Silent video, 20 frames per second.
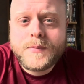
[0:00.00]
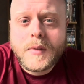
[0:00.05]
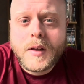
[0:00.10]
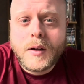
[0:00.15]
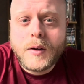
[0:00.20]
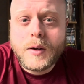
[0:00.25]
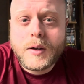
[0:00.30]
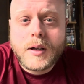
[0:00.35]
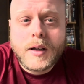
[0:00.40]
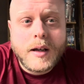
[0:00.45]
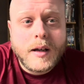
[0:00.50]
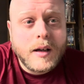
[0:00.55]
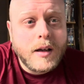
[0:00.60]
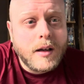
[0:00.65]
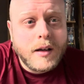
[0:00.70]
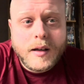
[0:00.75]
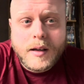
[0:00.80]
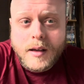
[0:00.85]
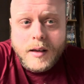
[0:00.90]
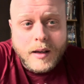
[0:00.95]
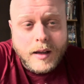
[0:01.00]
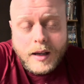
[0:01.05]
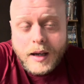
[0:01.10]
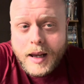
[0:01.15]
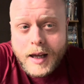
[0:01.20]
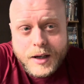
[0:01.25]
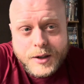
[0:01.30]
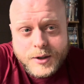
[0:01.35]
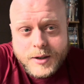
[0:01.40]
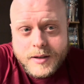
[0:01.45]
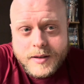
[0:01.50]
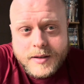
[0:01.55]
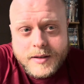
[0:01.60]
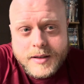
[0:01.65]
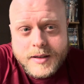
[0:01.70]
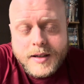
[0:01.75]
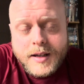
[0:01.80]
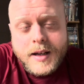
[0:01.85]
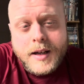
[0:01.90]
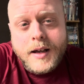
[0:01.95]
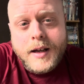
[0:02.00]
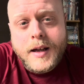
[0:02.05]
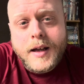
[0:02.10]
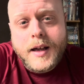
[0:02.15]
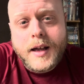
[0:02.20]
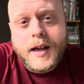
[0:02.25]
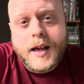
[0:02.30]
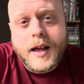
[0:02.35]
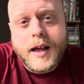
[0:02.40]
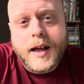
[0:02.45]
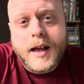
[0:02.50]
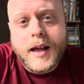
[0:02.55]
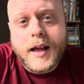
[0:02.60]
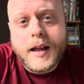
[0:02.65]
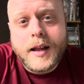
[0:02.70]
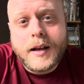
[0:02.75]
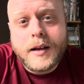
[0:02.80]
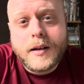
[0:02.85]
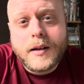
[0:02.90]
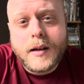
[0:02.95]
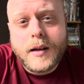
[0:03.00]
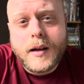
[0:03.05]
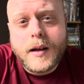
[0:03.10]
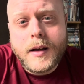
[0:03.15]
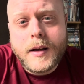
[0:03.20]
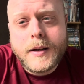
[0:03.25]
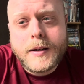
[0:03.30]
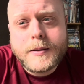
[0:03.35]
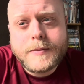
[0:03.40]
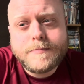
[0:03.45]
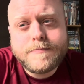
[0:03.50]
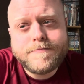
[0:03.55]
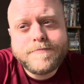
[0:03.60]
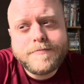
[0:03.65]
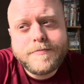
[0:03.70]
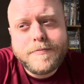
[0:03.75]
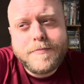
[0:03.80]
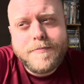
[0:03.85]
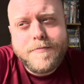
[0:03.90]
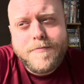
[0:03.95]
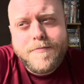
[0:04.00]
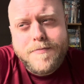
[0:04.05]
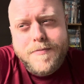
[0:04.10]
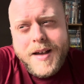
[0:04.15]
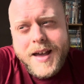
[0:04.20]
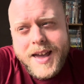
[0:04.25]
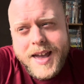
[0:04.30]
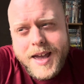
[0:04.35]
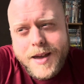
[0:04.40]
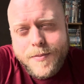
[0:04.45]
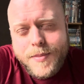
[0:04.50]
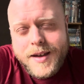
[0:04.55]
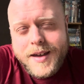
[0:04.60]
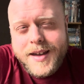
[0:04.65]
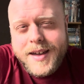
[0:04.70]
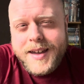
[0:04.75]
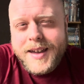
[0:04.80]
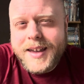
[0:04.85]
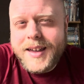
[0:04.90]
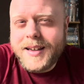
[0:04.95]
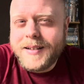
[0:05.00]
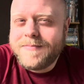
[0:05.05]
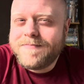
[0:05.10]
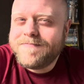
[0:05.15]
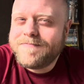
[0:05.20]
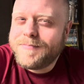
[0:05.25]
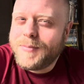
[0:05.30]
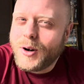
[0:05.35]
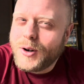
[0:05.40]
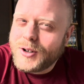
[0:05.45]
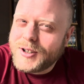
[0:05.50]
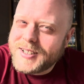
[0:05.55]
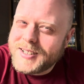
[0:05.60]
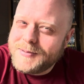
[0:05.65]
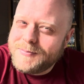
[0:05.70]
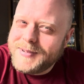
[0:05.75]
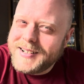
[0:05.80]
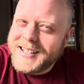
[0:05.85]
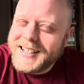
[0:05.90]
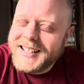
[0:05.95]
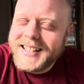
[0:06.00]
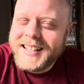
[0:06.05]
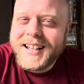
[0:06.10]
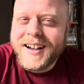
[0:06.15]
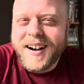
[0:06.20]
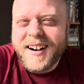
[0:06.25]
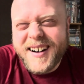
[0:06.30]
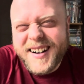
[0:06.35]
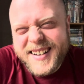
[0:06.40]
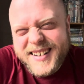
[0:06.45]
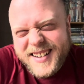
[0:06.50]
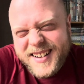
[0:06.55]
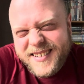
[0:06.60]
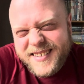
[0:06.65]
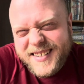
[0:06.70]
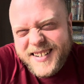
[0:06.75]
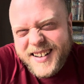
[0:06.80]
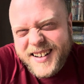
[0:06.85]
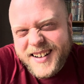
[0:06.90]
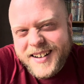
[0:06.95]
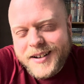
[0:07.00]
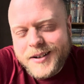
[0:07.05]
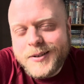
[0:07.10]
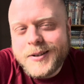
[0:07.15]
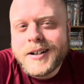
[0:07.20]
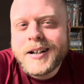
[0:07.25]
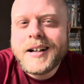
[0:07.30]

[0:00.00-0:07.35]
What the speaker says: looking at collections, and maybe, possibly, I don't know,